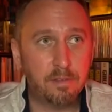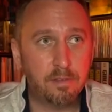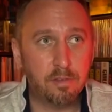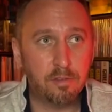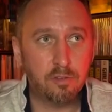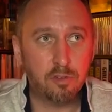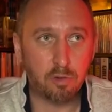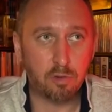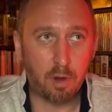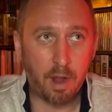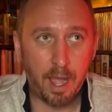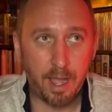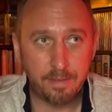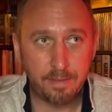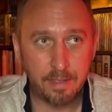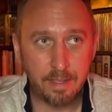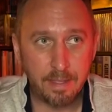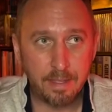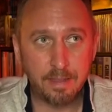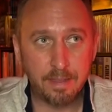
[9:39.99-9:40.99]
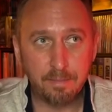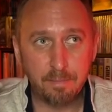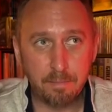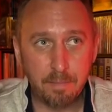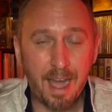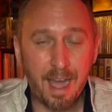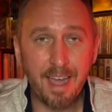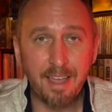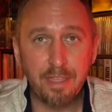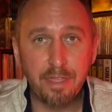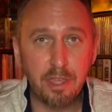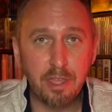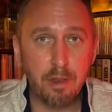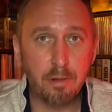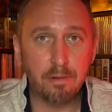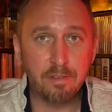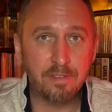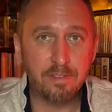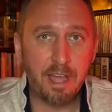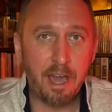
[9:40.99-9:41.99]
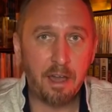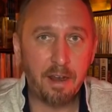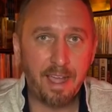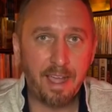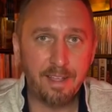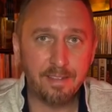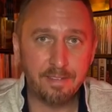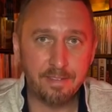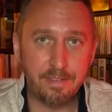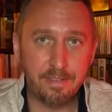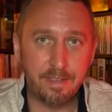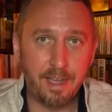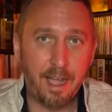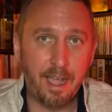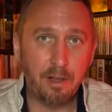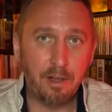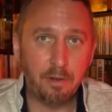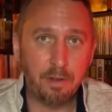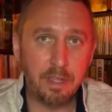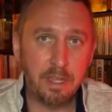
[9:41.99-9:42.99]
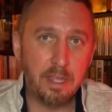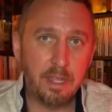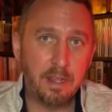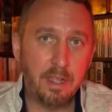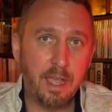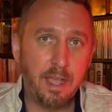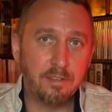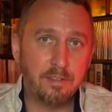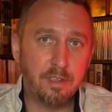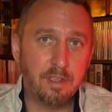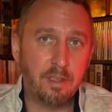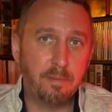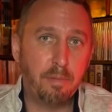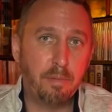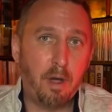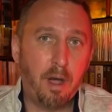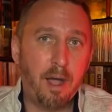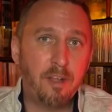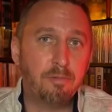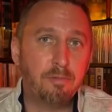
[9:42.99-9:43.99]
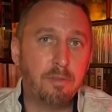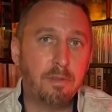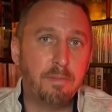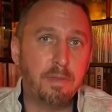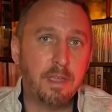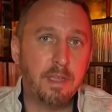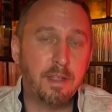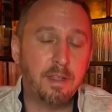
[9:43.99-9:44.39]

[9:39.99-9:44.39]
to try to get my theater sound as dialed in as it can possibly be.